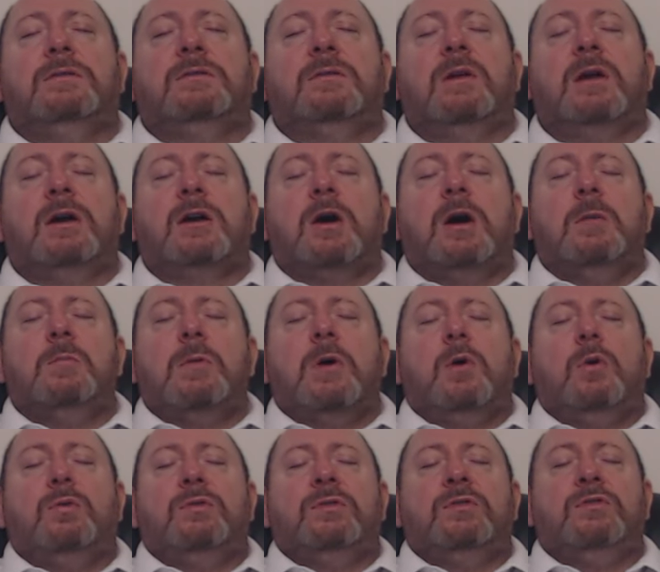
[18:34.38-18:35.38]
So, like I'm
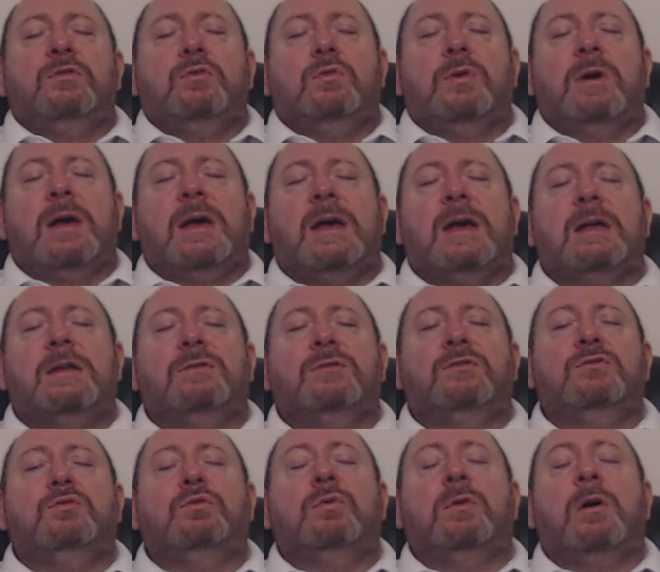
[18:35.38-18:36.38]
holding your hand
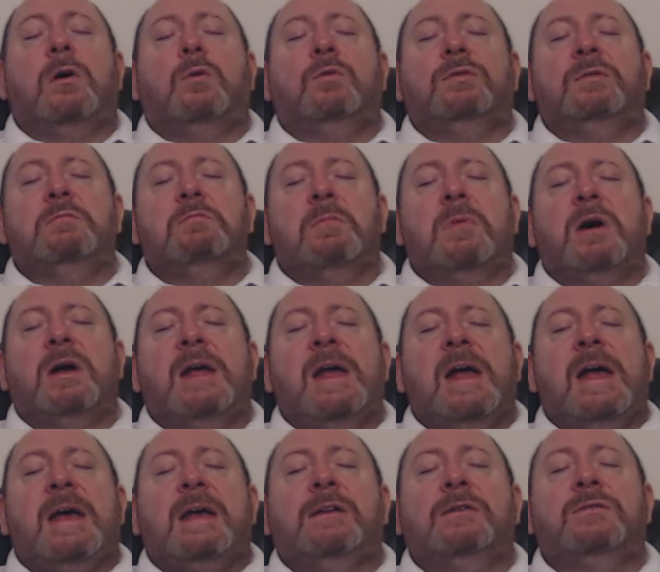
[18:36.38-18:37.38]
and you're holding my
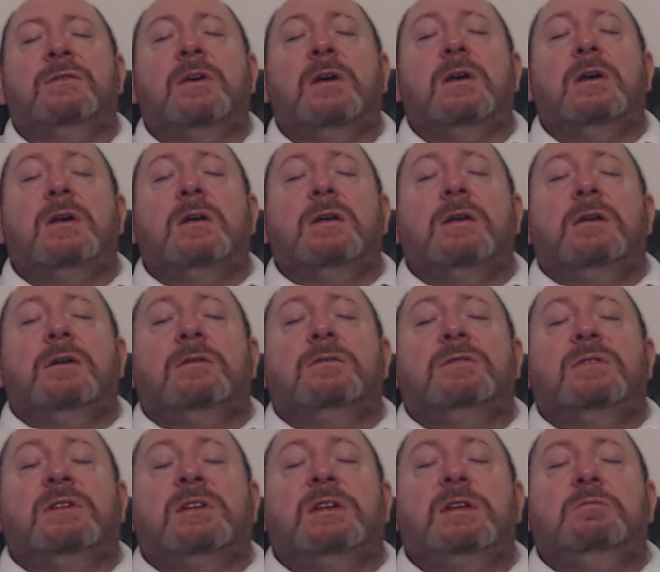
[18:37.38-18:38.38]
hand
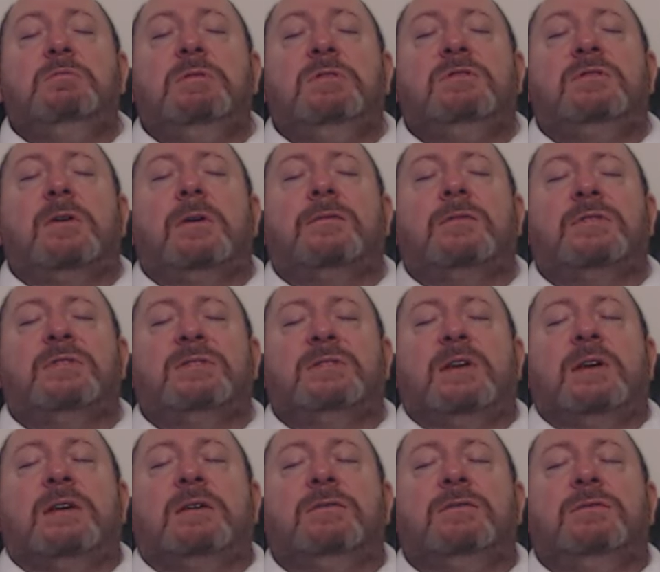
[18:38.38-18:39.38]
to keep each other
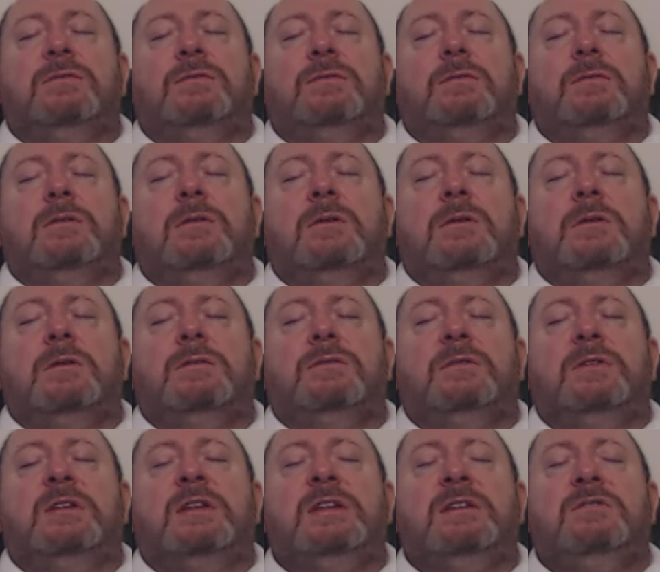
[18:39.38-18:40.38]
safe,
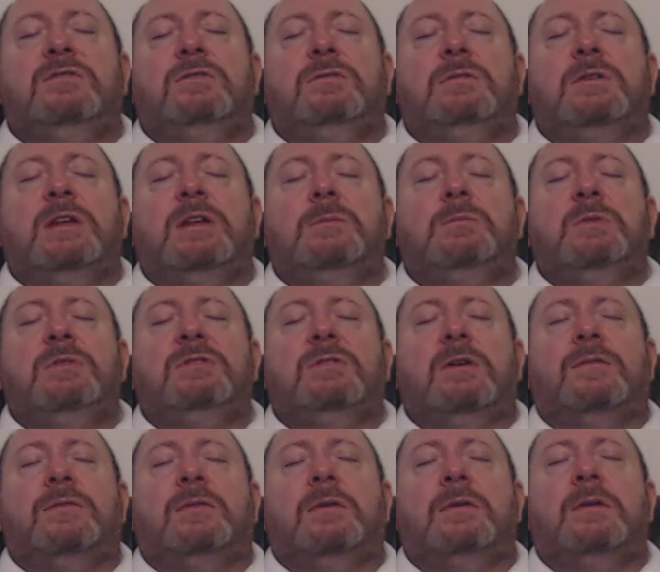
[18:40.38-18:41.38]
to keep, keep each
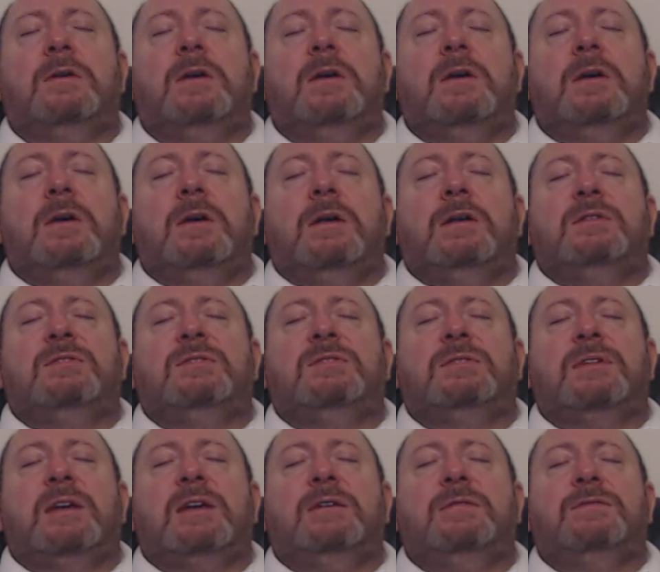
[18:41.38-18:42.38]
other
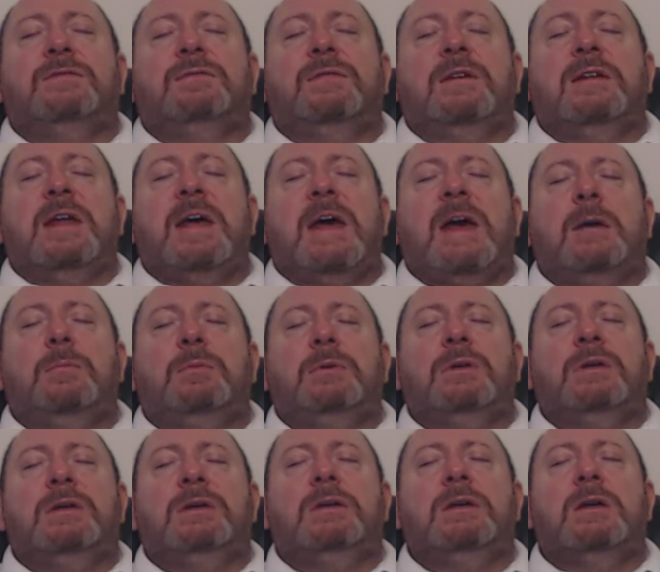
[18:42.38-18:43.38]
safe and
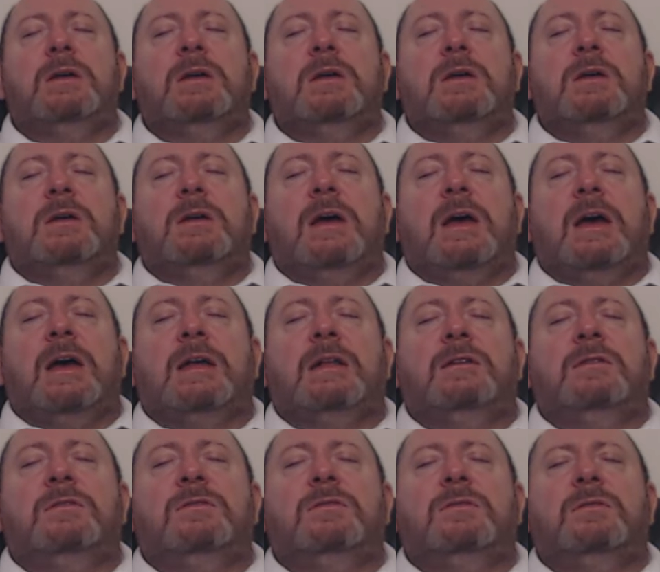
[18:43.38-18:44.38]
happy,
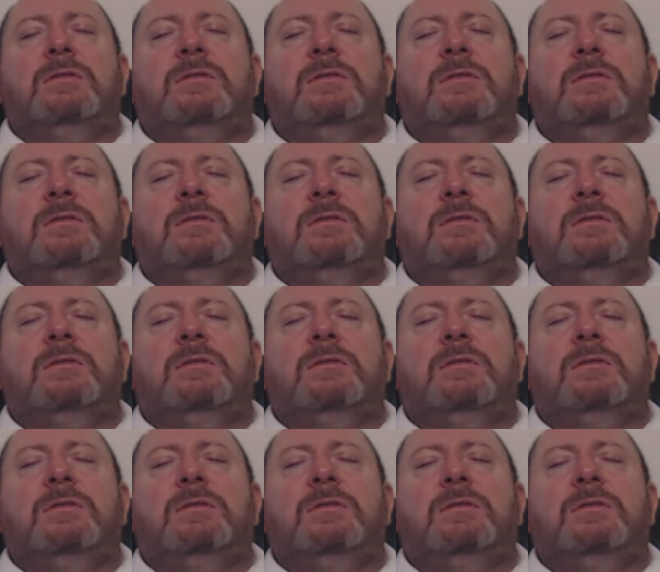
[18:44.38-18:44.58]
and